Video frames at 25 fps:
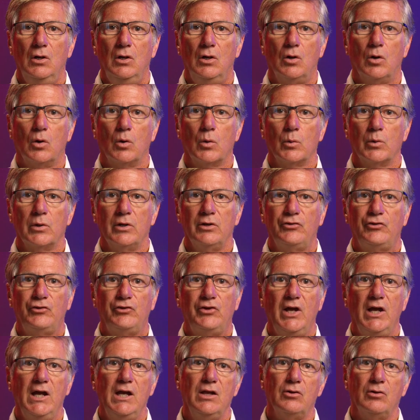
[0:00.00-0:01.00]
Or when a
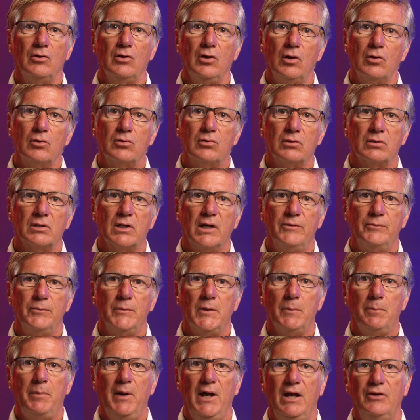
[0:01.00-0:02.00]
state or local
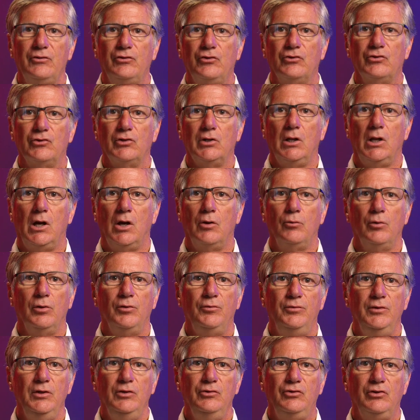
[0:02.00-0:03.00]
government passes a law
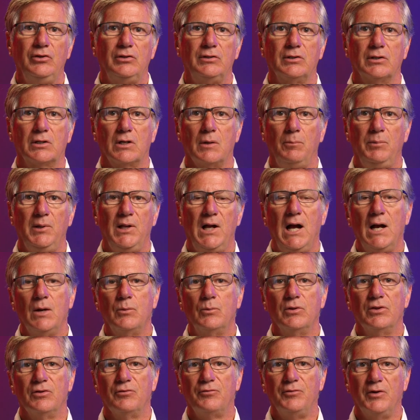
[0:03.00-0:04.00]
refusing to comply
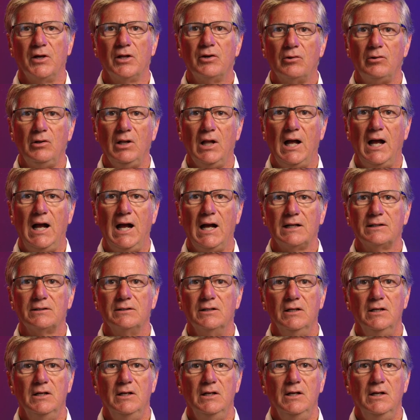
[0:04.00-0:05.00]
with a federal act,
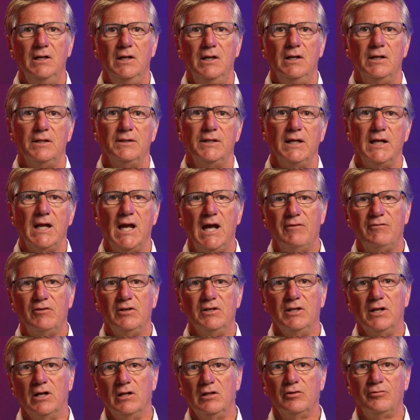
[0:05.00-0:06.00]
they
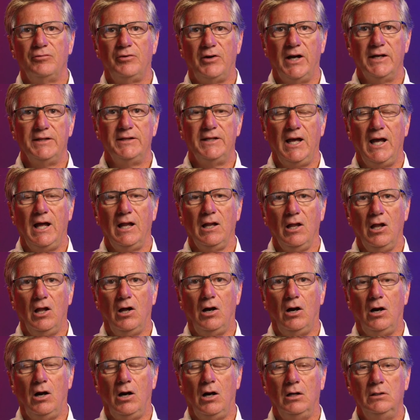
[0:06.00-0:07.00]
haven't nullified that
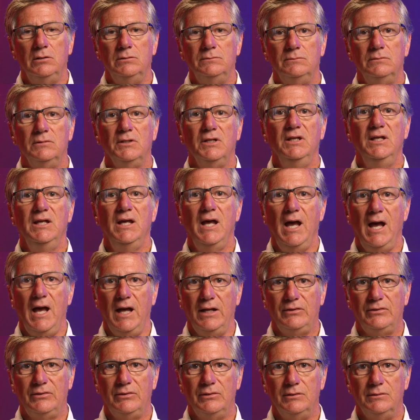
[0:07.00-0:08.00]
law
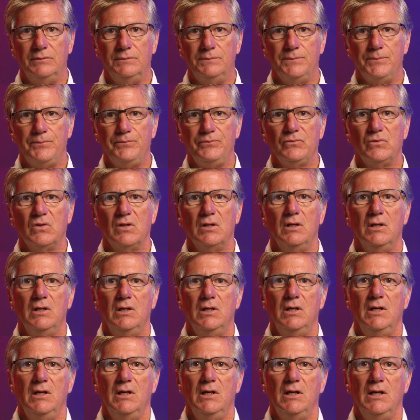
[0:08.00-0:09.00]
yet.
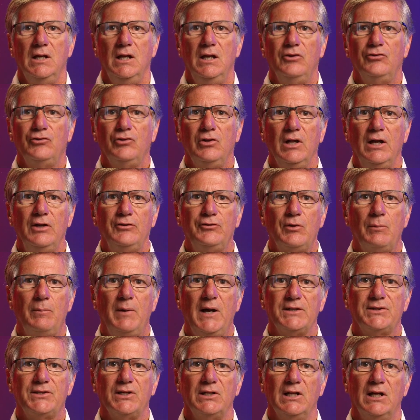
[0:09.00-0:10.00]
It is less
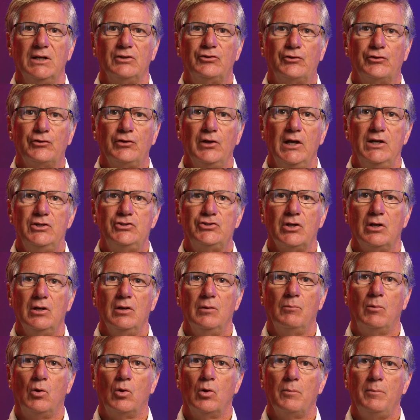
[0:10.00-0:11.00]
about the legislation
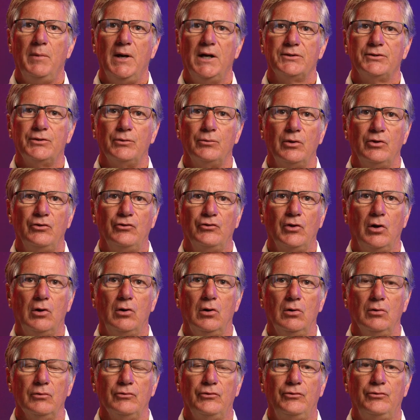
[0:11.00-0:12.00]
and more about the
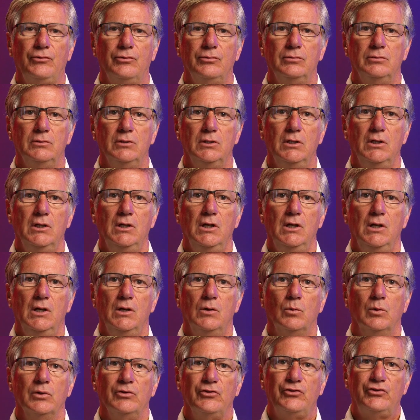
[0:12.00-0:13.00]
results.
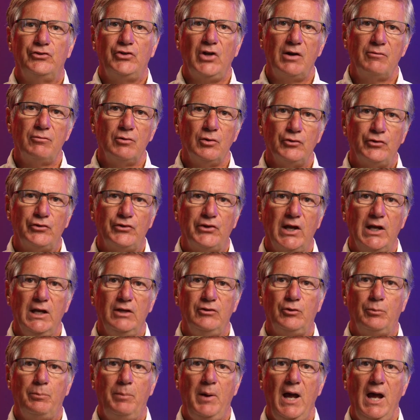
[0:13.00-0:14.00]
When several
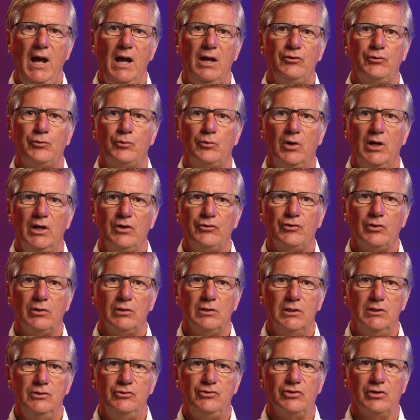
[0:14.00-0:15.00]
states pass
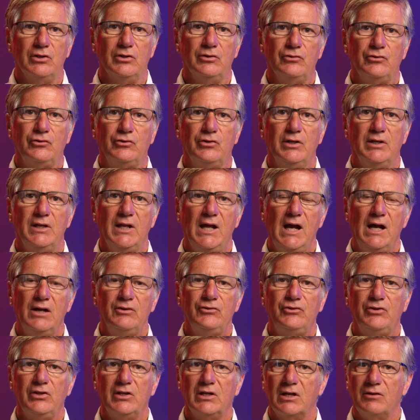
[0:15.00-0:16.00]
resolutions
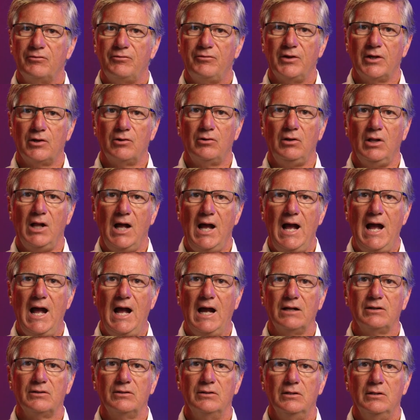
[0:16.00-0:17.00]
denouncing a federal
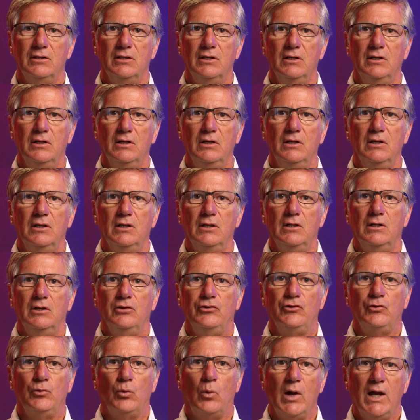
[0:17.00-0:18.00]
act,
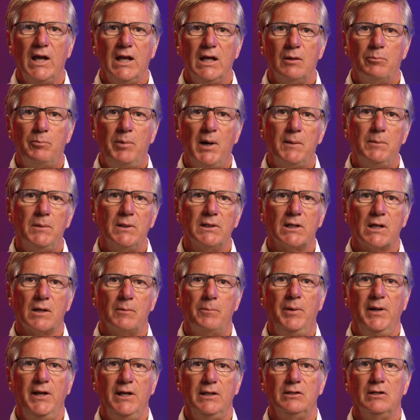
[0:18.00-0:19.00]
swaying public
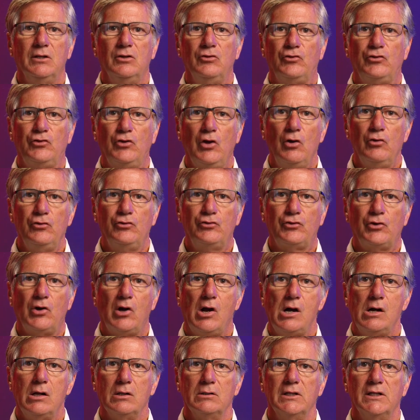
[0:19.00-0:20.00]
opinion so
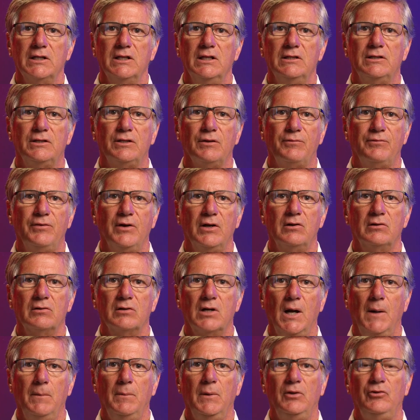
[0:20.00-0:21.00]
strongly that the federal
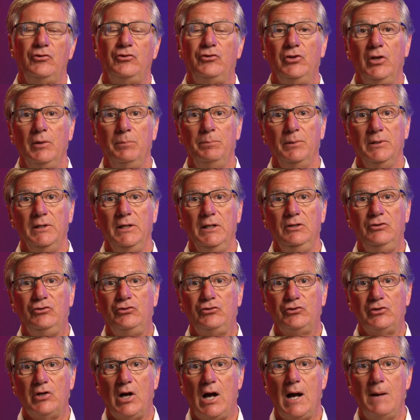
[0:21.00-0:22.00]
government simply
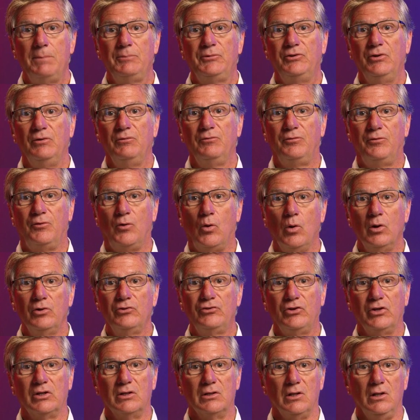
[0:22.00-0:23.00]
stops
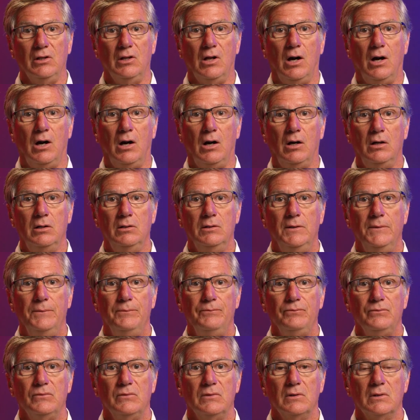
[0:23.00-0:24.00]
enforcing the law,
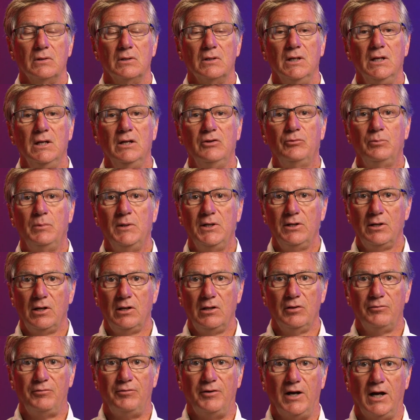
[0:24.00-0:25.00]
it has been
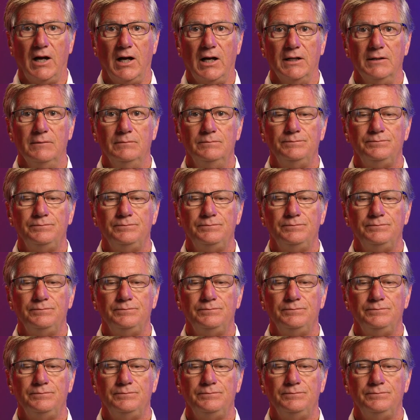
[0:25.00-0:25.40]
nullified.